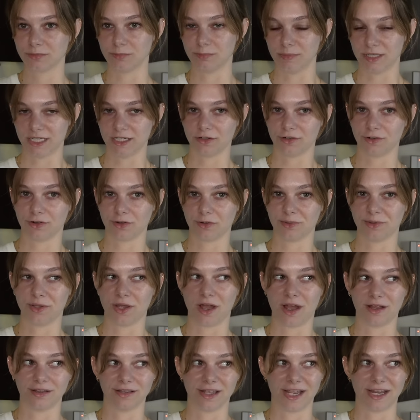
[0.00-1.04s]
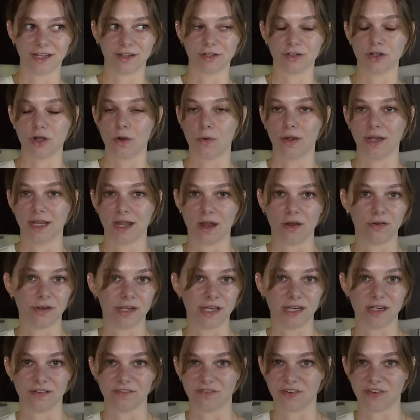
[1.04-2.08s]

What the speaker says: meal, not like going out and getting